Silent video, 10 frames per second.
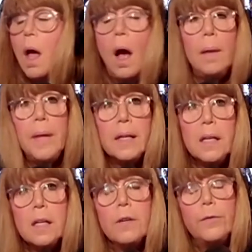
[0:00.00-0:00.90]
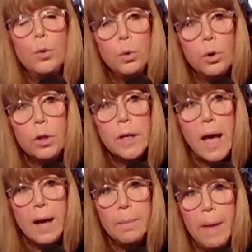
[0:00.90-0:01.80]
I'm not kidding. If you look
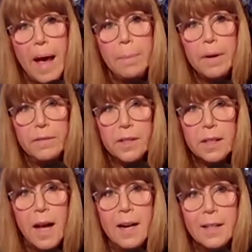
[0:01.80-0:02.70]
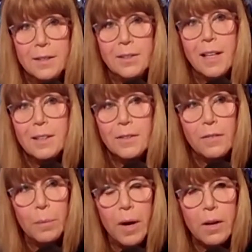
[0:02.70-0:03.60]
at a map of the United States of
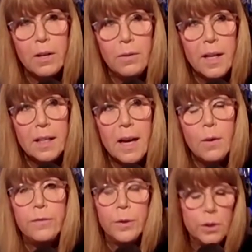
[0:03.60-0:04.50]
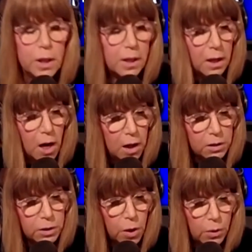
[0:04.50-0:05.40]
America right now, if you look at a
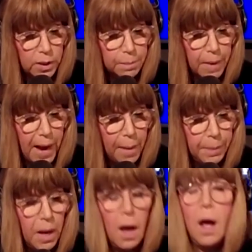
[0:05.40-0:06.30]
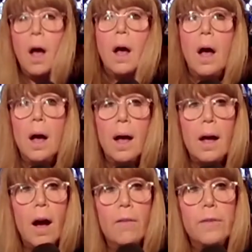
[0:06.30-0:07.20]
color-coded map
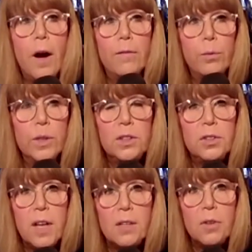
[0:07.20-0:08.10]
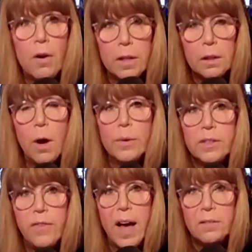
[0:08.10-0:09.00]
of which states are the
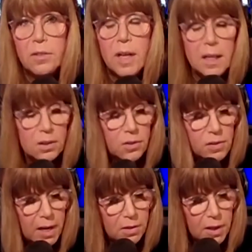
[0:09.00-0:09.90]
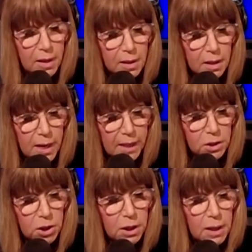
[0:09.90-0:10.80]
lowest vaccinated states in the
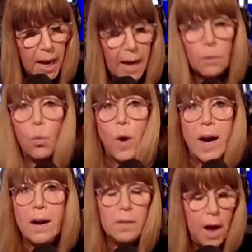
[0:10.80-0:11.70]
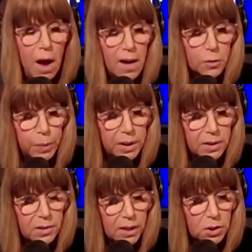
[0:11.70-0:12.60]
nation and where the
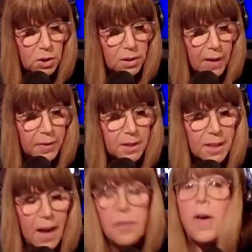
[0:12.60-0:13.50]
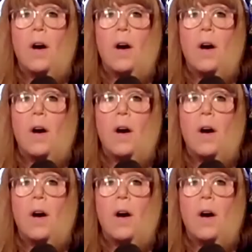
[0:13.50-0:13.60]
hospitalizations and the death